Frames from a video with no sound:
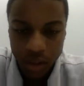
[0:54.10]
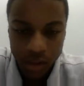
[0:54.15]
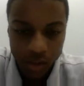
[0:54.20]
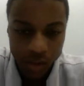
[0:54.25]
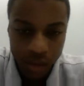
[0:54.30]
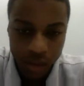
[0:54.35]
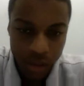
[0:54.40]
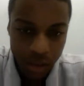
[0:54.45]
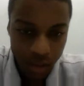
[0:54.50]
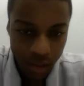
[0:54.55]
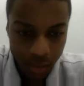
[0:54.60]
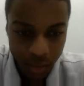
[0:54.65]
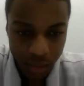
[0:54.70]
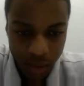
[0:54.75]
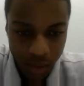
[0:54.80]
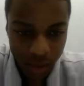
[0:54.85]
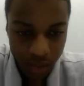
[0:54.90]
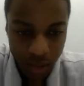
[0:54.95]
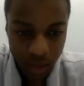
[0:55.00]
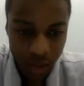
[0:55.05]
talking
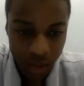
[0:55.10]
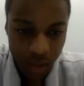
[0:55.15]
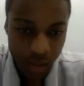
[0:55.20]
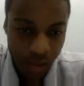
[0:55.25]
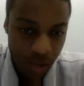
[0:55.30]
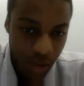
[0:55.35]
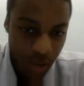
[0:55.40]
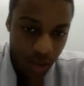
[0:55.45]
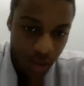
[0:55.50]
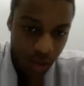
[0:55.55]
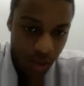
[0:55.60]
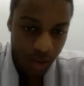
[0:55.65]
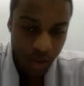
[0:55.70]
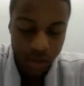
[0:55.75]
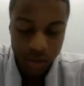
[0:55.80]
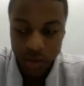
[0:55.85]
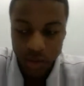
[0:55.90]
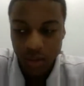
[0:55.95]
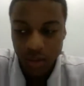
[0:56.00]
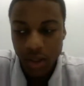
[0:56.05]
about change
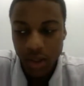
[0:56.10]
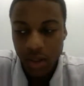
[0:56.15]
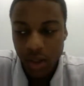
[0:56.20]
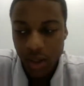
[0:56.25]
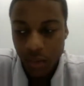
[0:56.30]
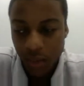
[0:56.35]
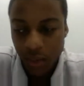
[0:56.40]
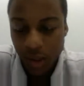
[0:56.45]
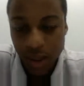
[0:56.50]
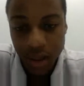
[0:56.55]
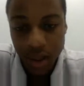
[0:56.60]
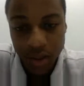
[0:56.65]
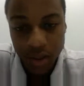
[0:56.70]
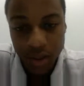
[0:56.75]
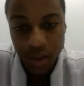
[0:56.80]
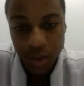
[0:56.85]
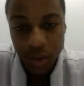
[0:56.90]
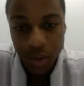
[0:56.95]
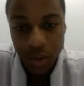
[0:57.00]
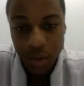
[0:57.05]
and stuff like that, and we got
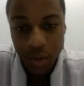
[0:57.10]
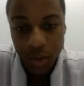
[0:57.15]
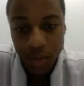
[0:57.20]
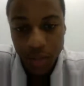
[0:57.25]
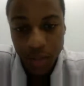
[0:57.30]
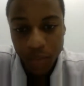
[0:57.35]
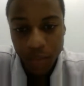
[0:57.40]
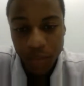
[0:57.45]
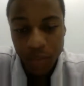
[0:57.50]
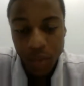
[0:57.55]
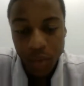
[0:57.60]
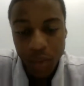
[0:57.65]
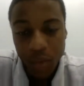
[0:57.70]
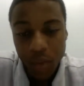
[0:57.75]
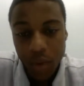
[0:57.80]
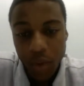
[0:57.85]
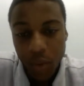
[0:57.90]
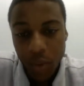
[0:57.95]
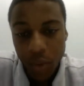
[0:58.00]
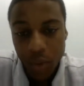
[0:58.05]
to the point
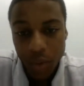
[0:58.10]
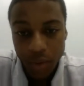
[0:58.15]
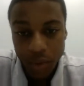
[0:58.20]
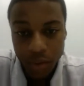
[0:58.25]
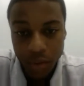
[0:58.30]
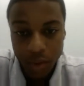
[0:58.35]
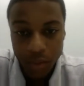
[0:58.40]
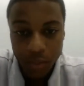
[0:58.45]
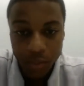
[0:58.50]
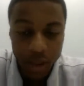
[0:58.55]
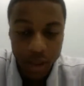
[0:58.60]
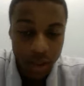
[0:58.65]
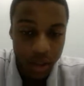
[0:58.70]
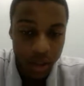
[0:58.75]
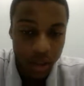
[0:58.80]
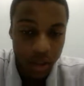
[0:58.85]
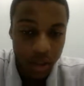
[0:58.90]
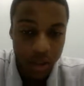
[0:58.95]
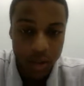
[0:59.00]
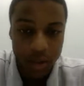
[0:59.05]
where we were
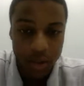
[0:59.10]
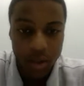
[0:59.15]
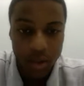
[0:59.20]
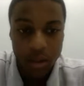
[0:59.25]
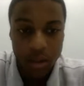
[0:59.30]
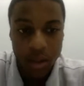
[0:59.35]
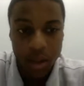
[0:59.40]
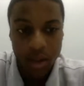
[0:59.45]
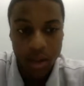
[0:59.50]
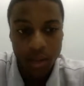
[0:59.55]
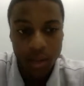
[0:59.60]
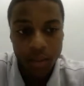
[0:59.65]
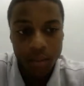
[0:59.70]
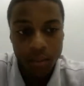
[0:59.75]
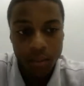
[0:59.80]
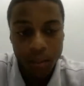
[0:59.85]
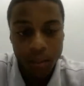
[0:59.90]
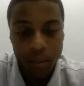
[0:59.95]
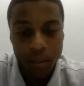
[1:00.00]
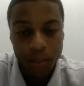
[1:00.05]
speaking about
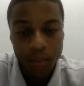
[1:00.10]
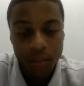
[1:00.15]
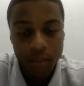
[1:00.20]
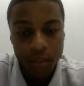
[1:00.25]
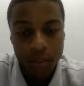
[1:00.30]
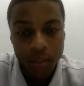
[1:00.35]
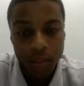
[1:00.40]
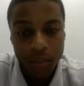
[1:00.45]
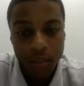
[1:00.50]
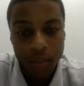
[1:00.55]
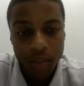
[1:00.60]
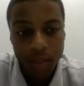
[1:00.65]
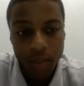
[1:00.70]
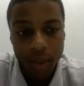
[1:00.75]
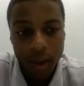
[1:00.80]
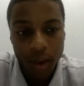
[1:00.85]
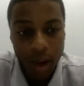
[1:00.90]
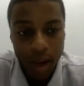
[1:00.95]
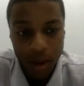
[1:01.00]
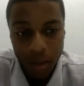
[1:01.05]

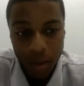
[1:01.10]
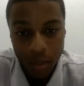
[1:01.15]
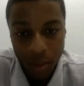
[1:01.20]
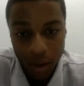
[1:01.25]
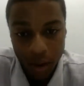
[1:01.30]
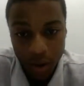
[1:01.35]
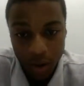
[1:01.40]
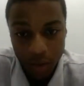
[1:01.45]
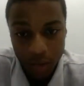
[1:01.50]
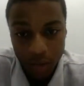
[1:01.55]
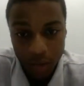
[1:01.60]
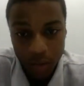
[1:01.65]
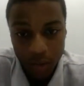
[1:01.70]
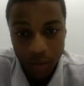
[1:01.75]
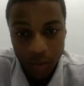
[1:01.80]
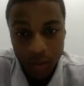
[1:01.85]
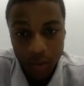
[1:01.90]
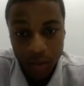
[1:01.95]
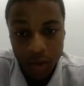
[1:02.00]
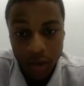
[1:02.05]
how
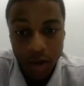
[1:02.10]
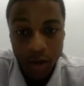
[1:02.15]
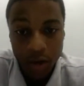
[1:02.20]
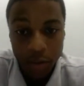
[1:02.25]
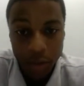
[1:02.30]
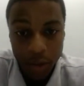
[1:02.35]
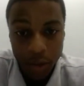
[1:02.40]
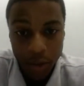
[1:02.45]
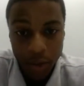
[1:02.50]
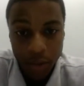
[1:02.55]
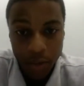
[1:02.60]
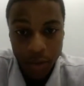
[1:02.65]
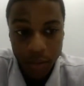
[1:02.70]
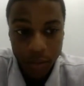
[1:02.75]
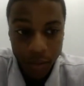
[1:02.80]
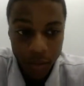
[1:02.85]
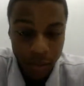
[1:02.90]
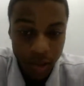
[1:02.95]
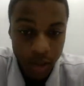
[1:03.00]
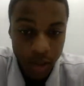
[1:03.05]
powerful the government
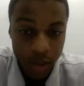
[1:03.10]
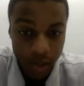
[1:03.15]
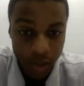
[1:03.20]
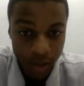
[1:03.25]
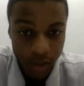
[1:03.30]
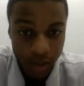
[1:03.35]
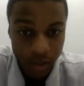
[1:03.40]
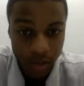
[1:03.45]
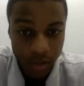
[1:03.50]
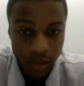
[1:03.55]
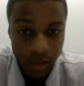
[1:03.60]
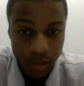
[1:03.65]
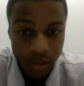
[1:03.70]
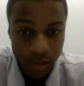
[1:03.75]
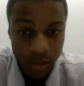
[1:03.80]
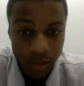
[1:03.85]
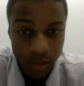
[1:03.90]
really is.